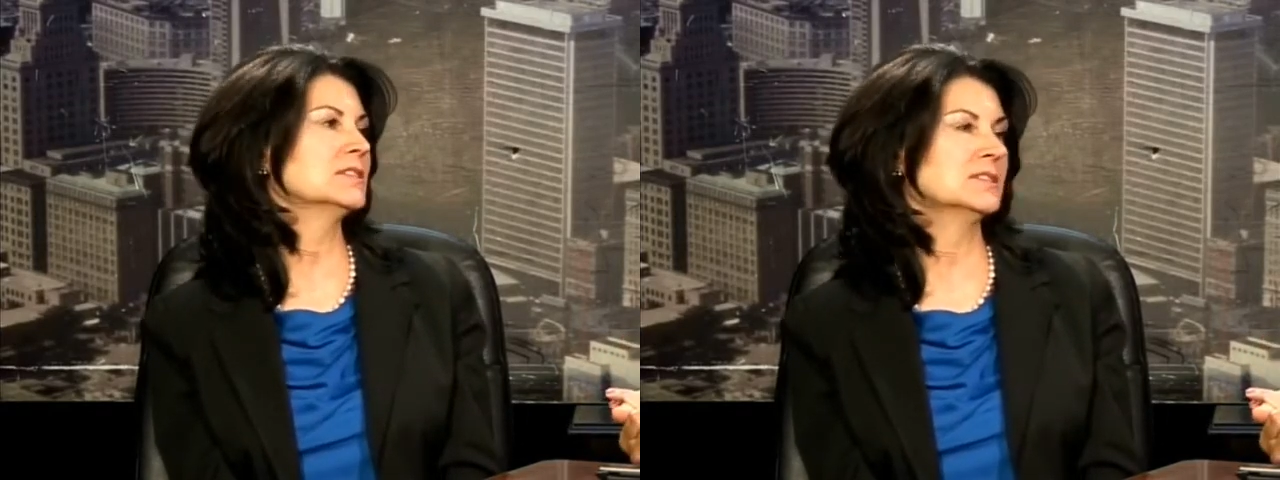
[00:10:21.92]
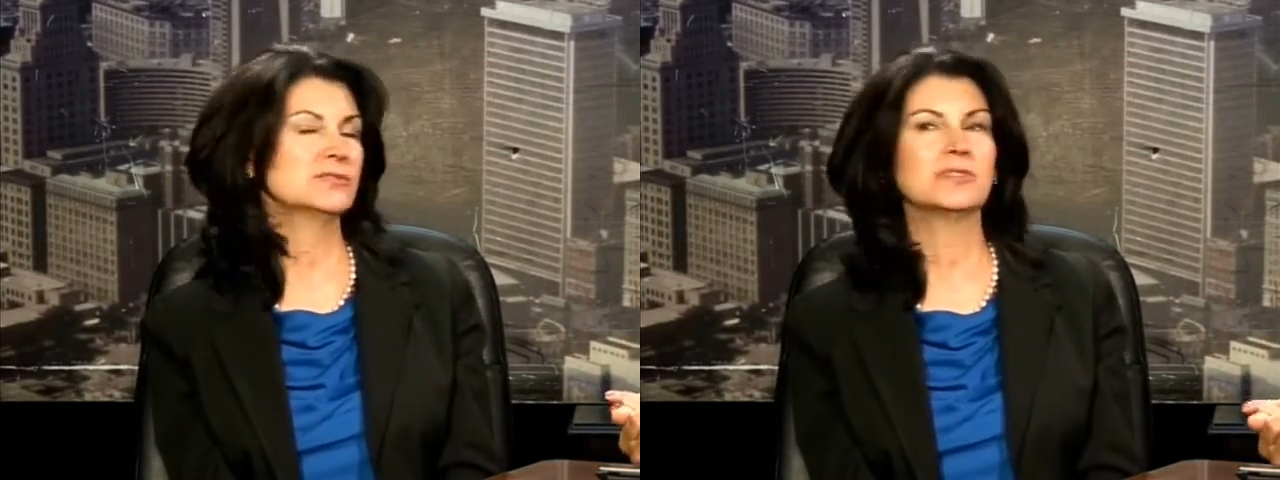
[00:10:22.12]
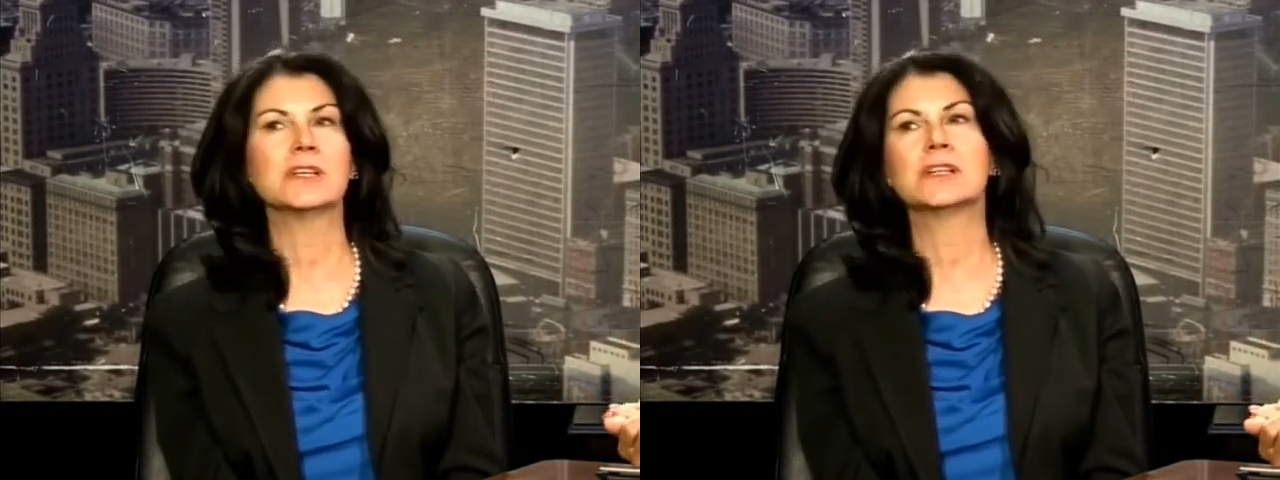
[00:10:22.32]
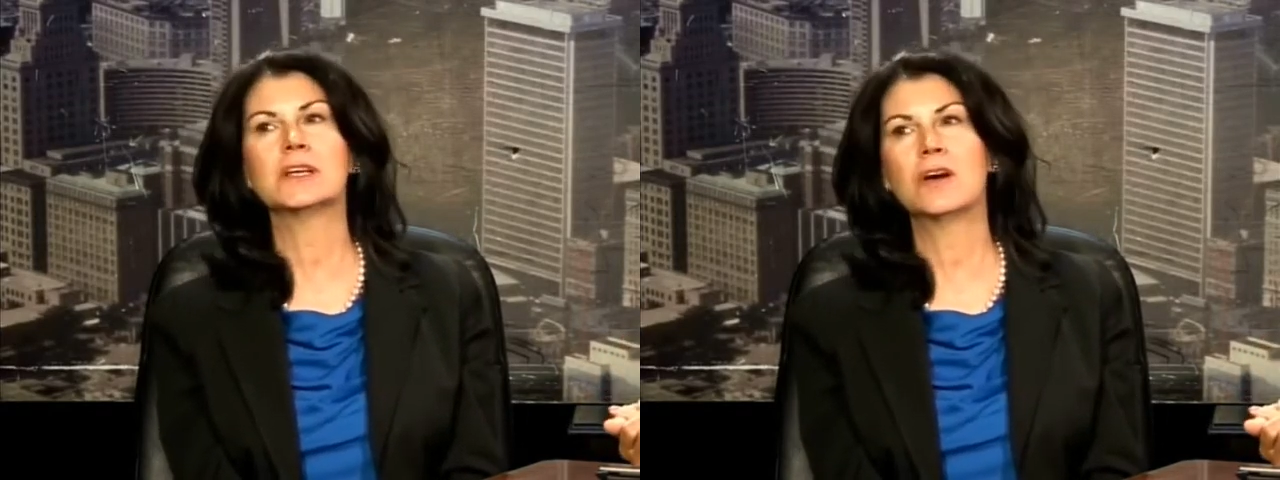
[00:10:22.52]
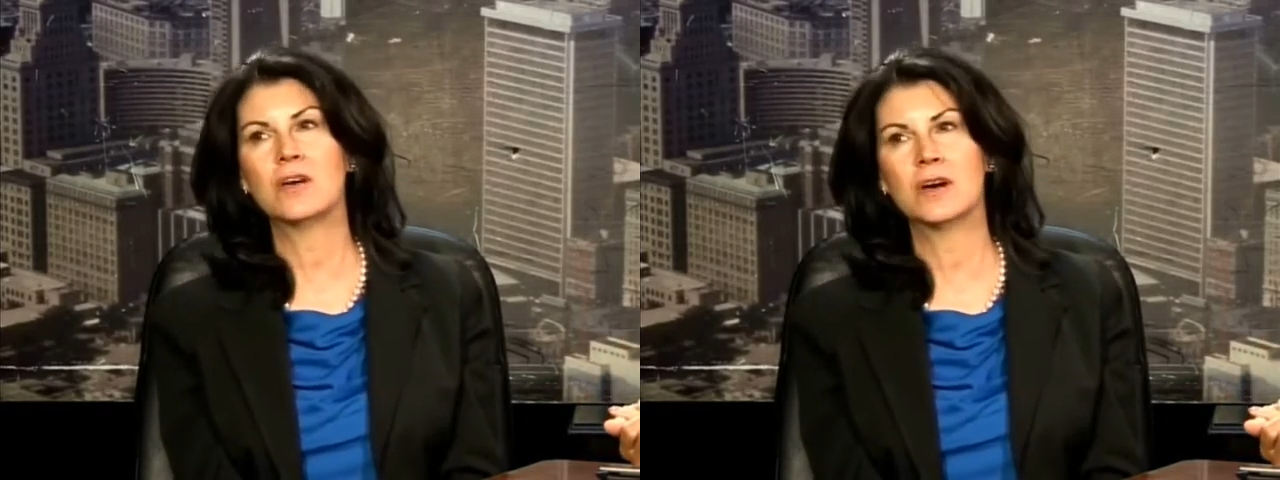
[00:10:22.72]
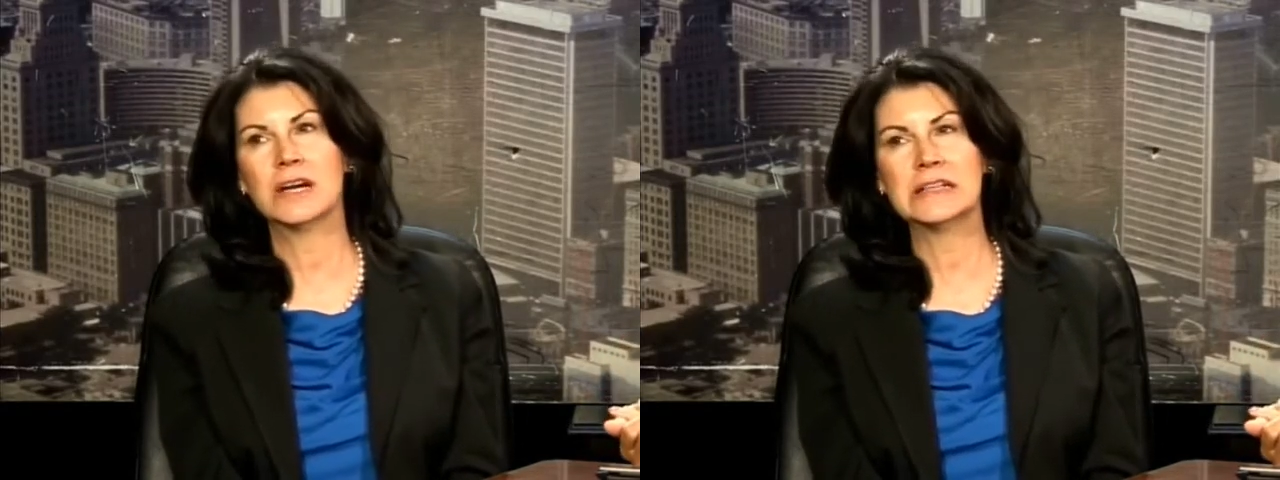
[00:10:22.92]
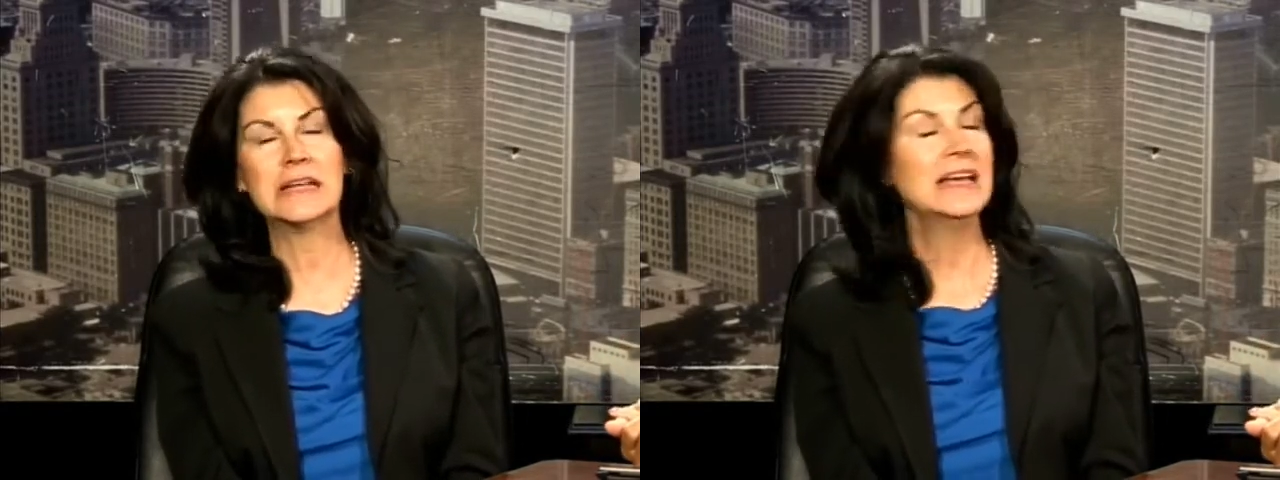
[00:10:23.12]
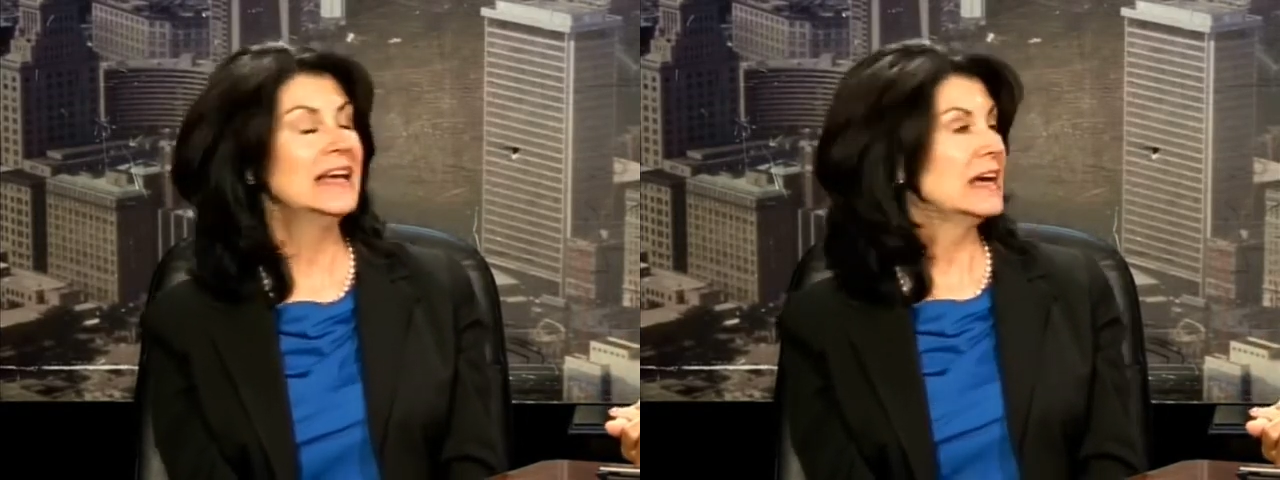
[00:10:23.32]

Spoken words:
This is really hard.